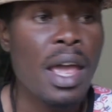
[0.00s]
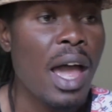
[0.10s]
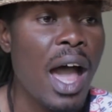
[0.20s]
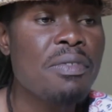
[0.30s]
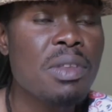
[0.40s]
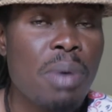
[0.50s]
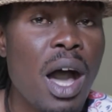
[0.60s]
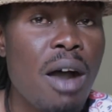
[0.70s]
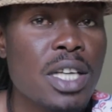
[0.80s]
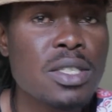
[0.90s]
have the
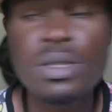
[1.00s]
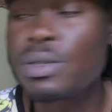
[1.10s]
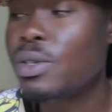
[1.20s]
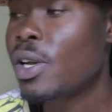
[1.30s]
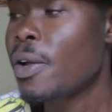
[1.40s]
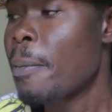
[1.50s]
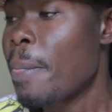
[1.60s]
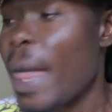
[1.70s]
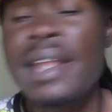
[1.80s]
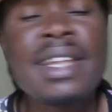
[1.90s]
power to,
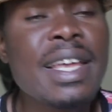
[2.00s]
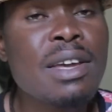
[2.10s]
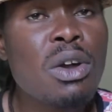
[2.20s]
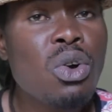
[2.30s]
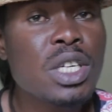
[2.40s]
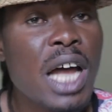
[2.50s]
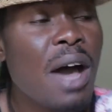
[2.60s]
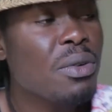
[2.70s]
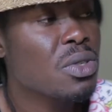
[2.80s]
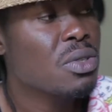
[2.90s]
and they go
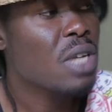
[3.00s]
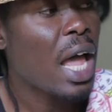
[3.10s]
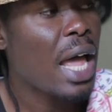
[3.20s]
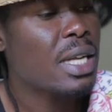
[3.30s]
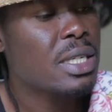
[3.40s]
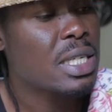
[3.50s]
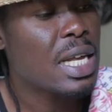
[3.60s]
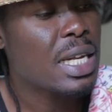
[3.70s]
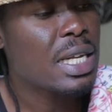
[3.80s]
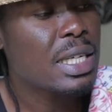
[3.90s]
down and
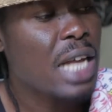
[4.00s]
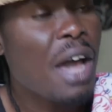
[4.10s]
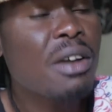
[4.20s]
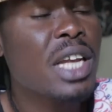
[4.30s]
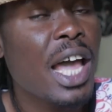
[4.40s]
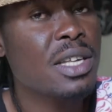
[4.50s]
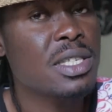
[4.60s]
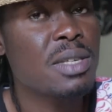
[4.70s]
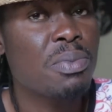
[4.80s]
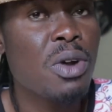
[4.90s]

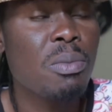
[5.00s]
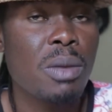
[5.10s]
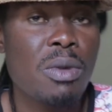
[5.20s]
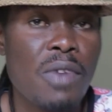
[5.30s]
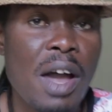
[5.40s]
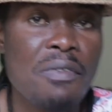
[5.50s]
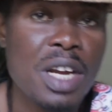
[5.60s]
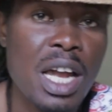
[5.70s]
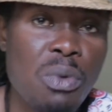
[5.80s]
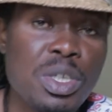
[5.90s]
diagnose the problem of
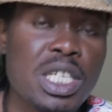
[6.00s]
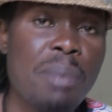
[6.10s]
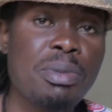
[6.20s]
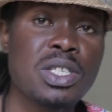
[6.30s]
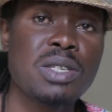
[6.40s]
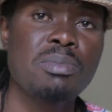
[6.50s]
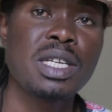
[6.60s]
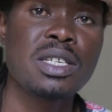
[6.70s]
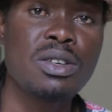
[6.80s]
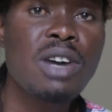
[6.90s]
Africa, which happens to be
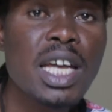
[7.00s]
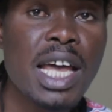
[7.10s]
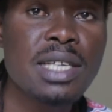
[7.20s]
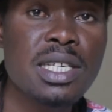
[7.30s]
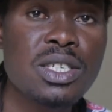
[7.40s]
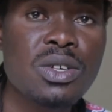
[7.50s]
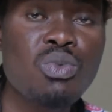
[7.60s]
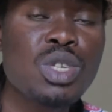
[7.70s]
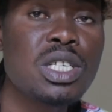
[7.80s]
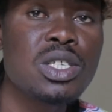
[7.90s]

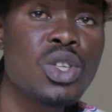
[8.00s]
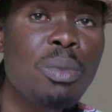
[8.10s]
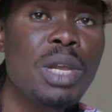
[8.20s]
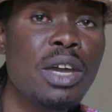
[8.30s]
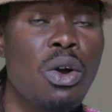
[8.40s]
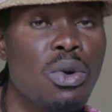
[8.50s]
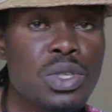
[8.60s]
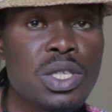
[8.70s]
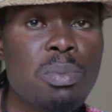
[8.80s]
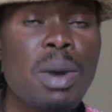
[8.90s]
disorganization, which is normally
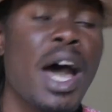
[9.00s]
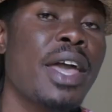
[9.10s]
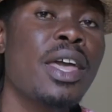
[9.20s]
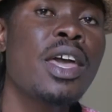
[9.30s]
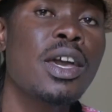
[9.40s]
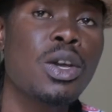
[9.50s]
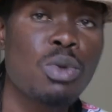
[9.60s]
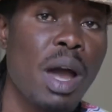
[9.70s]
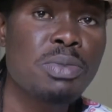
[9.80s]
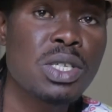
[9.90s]
caused by
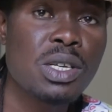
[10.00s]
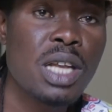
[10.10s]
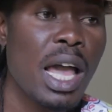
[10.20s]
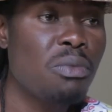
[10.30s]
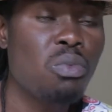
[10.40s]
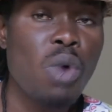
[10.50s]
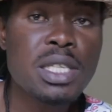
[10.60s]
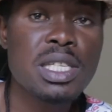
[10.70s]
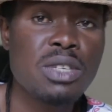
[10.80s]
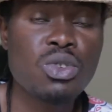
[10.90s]
corruption. And
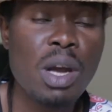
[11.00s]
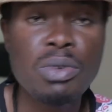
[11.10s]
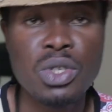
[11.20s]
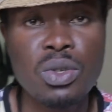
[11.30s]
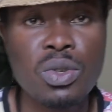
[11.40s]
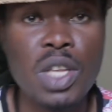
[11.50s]
once they troubleshoot